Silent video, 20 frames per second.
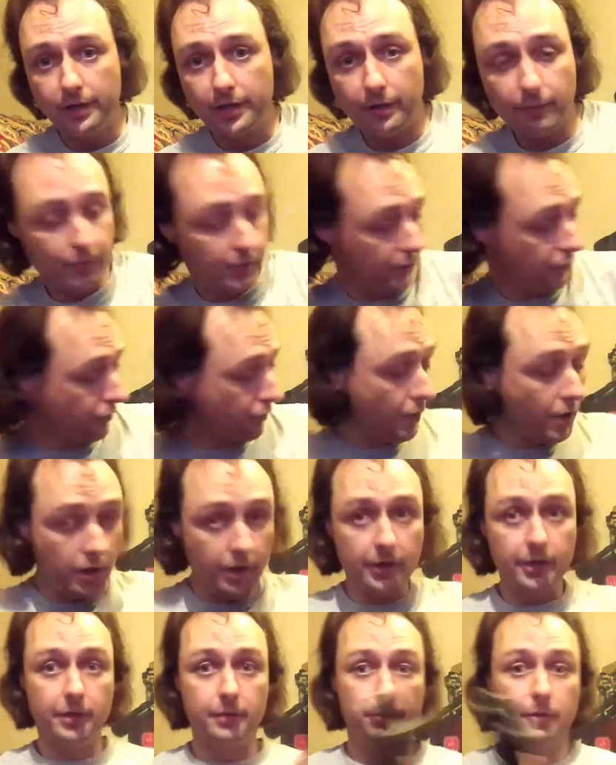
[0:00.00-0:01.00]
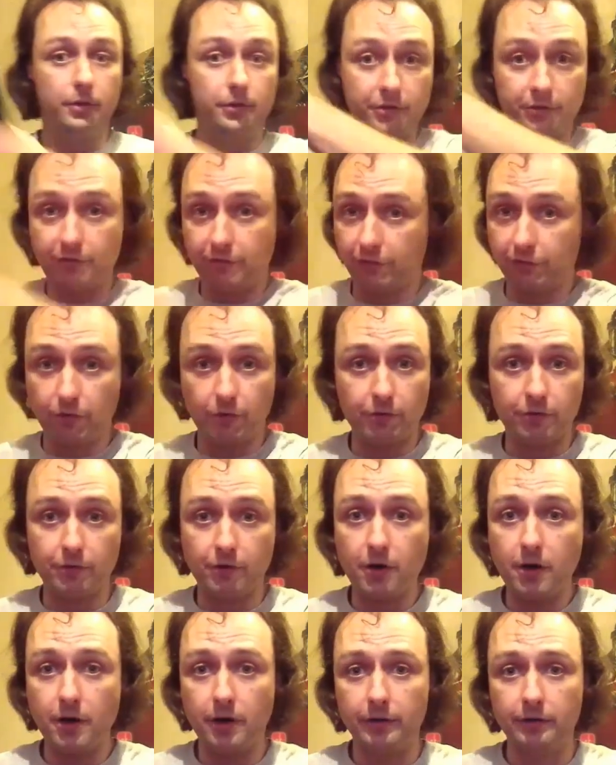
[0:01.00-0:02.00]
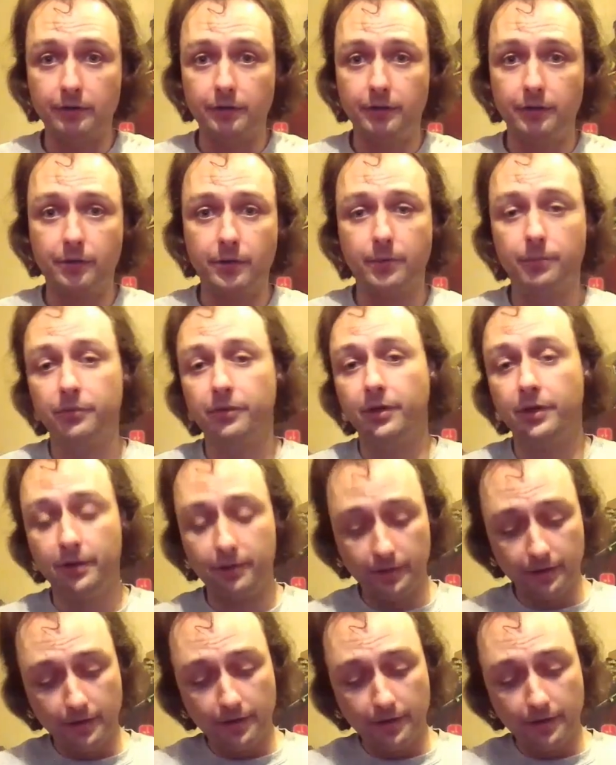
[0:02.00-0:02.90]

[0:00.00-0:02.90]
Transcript: I want to draw it and be able to just turn it on. You know what I'm saying?